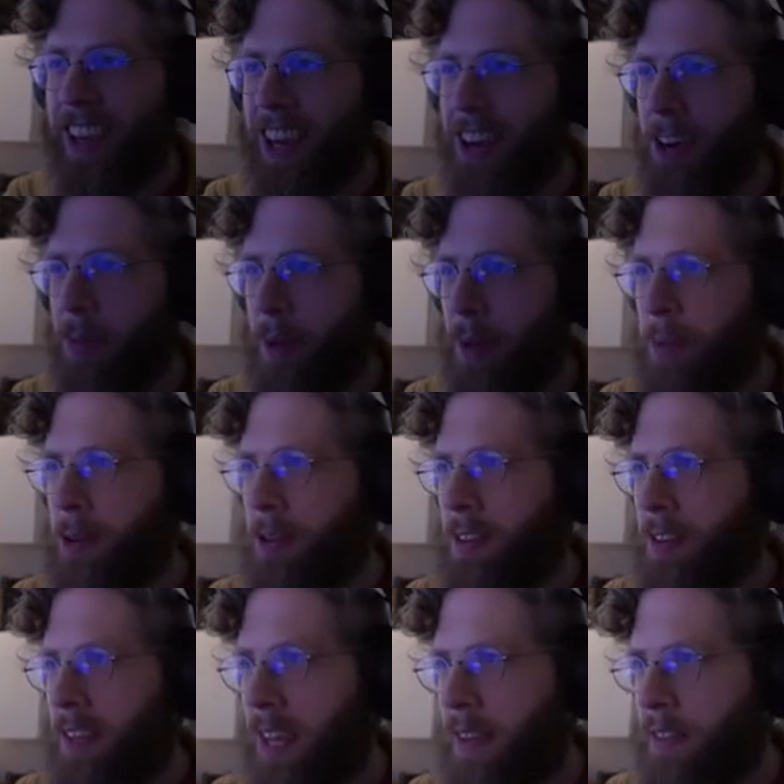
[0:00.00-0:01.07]
I remember the
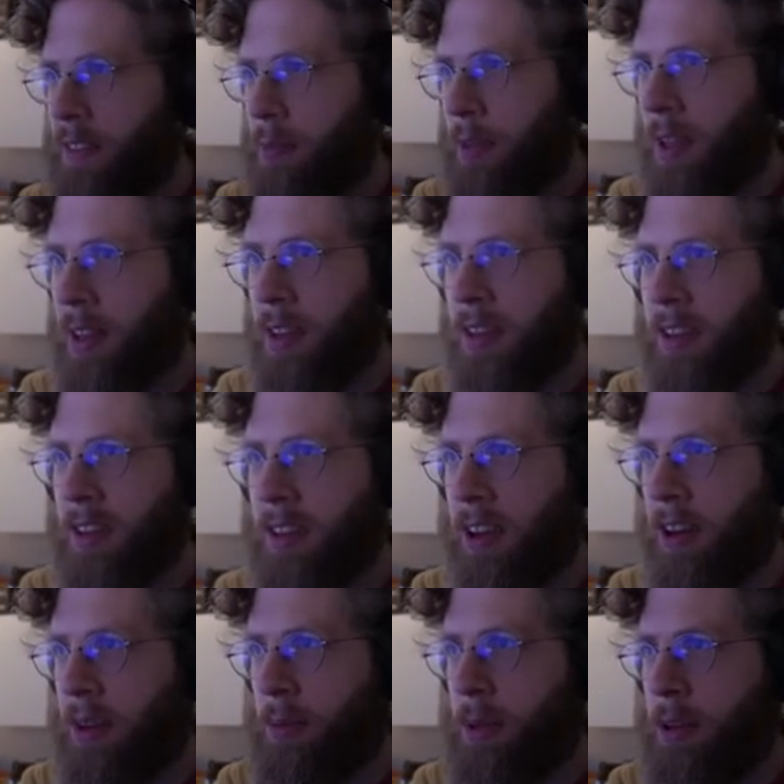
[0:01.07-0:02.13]
Death Speak
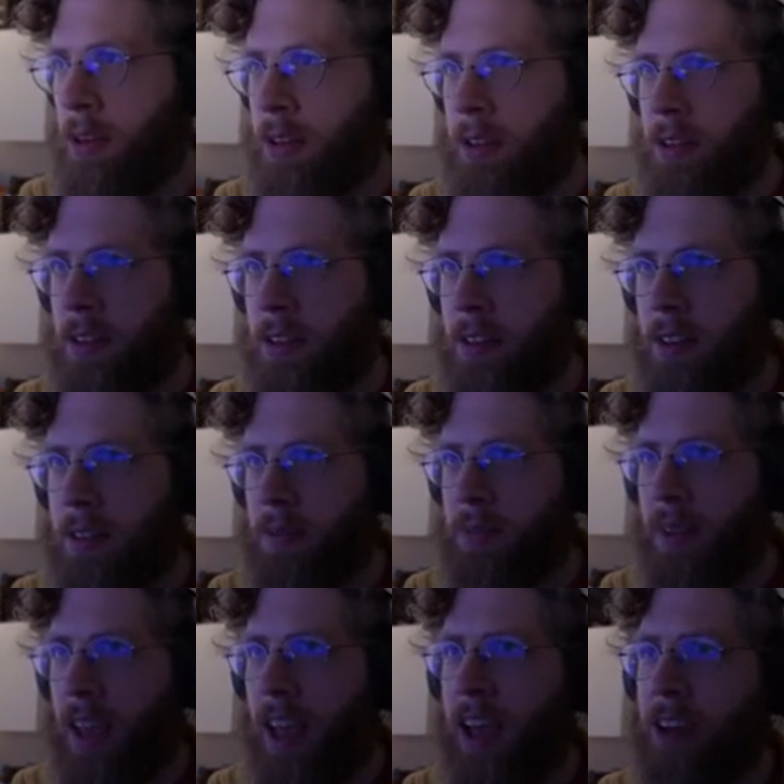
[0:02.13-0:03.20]
combo.
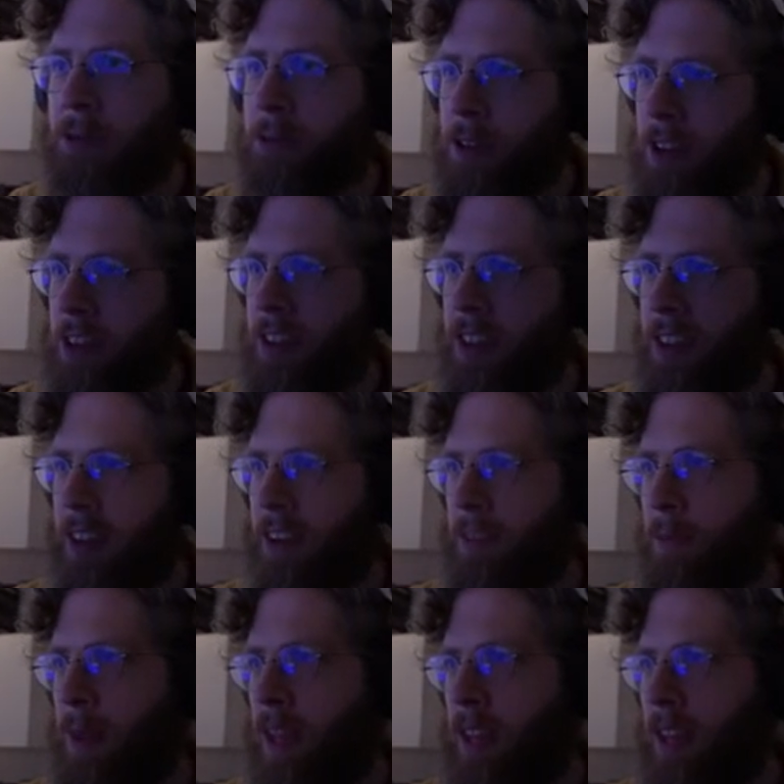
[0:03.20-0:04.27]
I really love
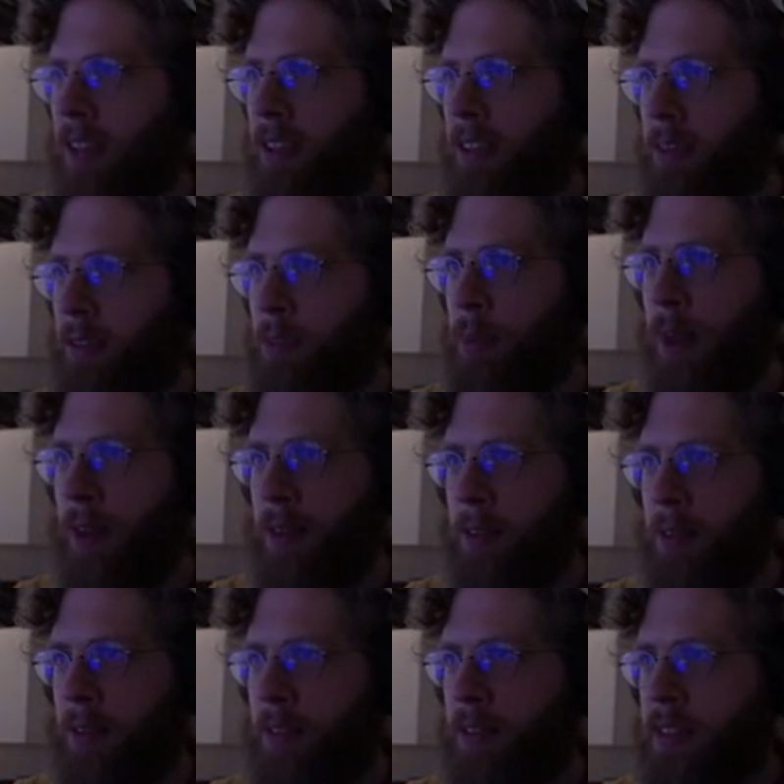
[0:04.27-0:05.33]
making the
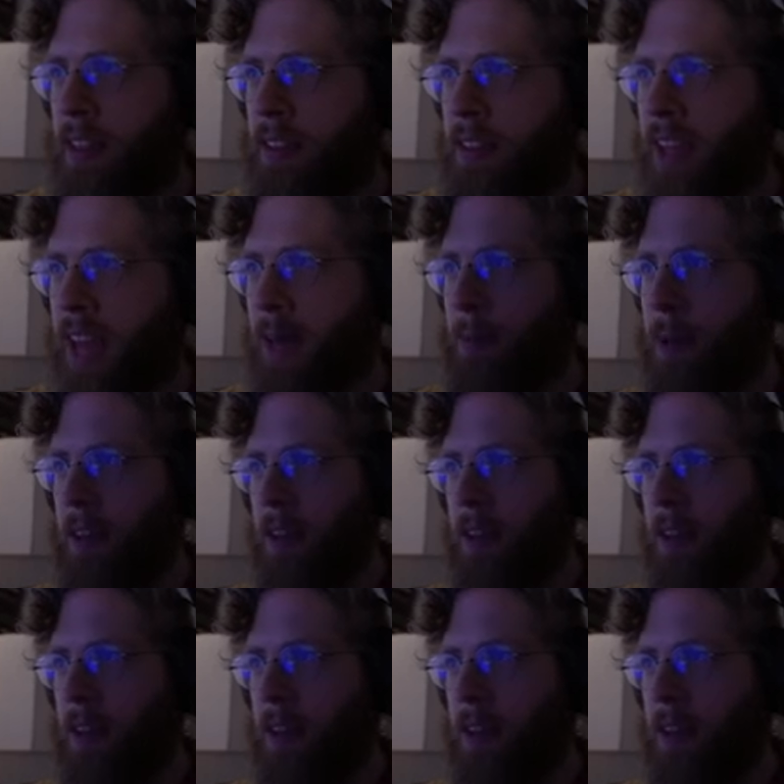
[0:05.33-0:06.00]
spells and tapping